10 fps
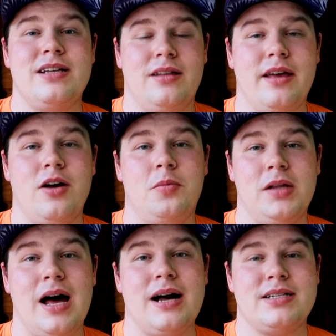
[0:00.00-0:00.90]
to Lego
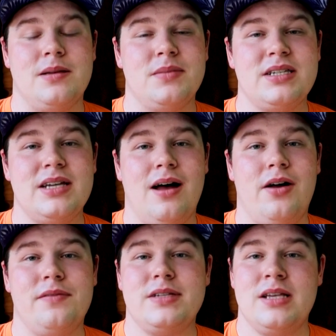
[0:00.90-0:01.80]
blocks
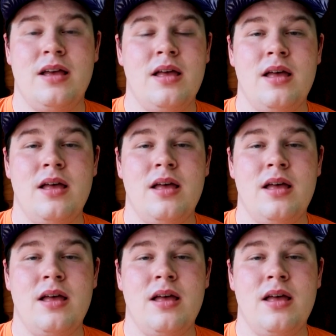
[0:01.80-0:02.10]
themselves,